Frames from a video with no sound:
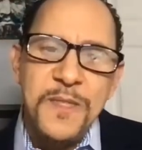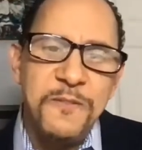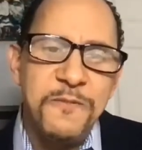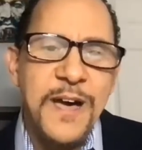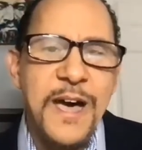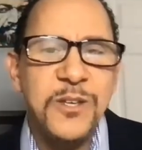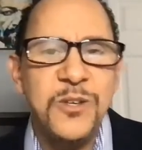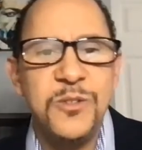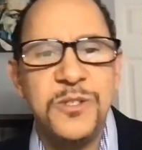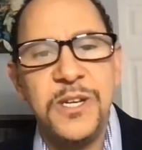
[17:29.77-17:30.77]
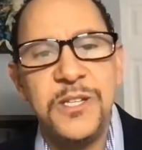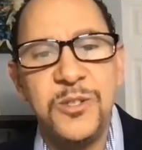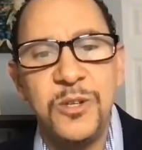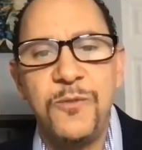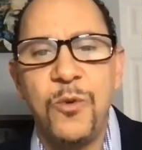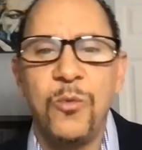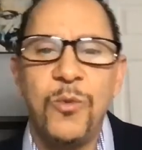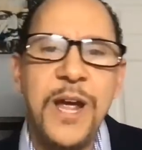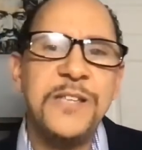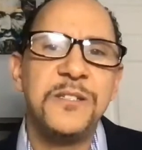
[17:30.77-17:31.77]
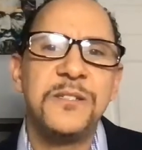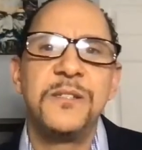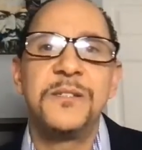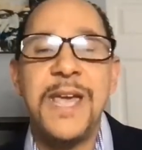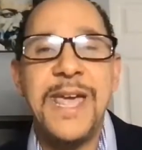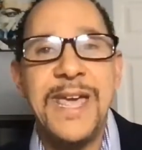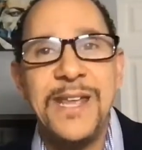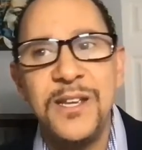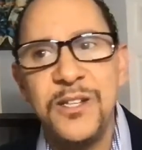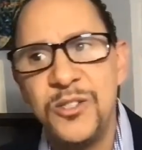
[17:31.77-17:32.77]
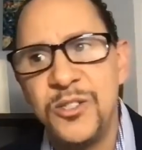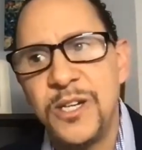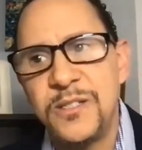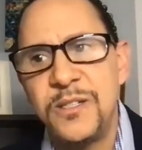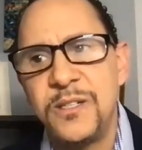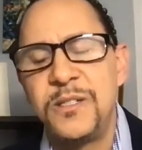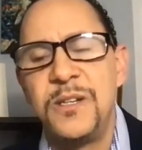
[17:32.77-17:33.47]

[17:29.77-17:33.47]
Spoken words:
the values that he stood for: righteousness and justice.